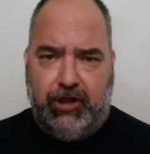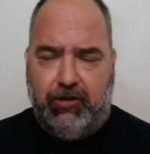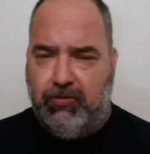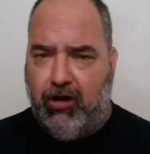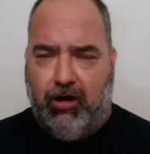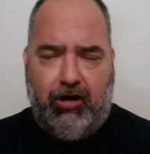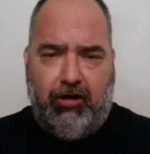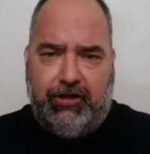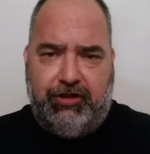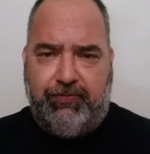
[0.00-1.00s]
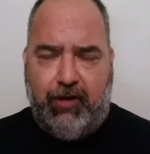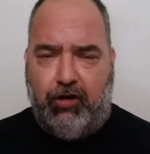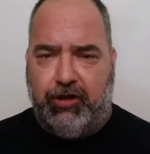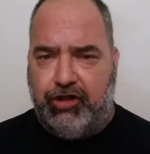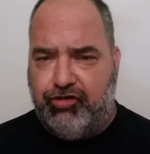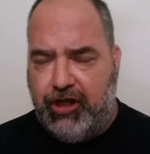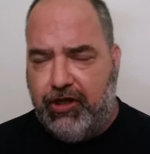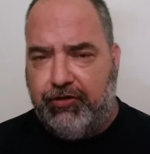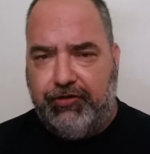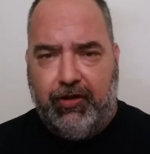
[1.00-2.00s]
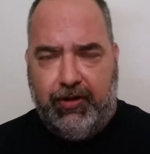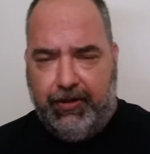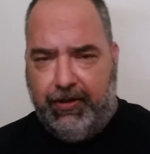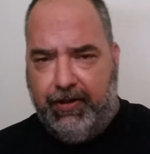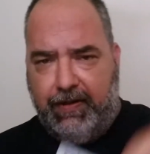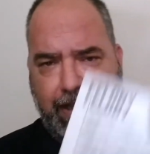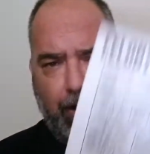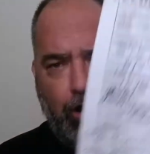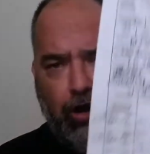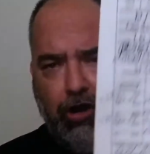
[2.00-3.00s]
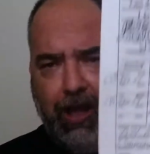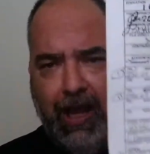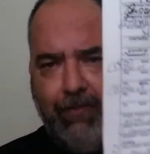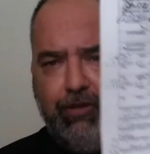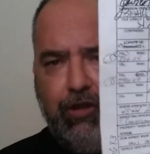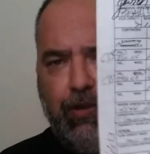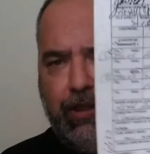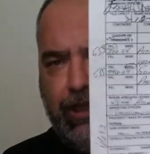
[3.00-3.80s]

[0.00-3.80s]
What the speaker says: all these years that all I'm doing is